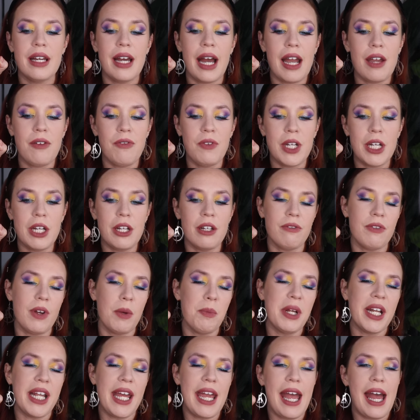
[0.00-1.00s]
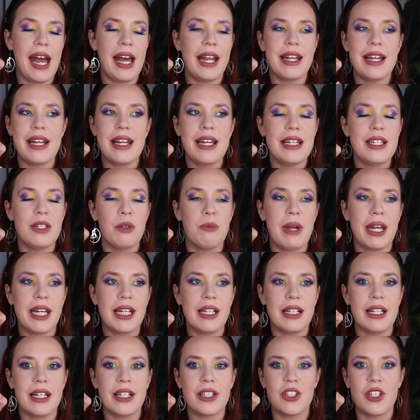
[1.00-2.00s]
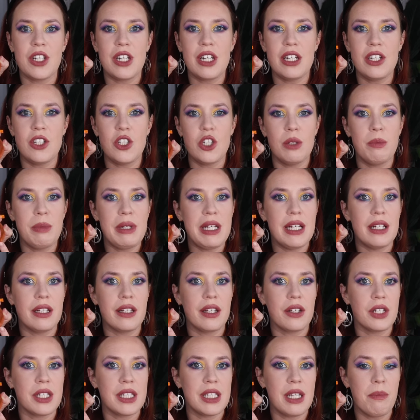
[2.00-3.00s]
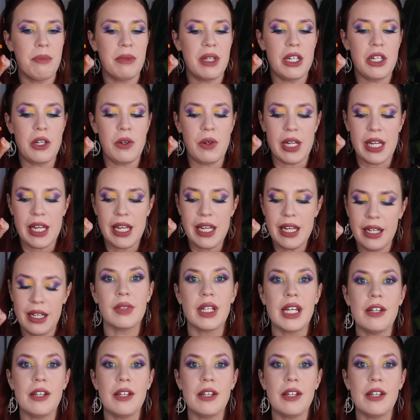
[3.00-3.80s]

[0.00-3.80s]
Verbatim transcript: I figured if I'm going to add any to my collection, it should be a little something unique.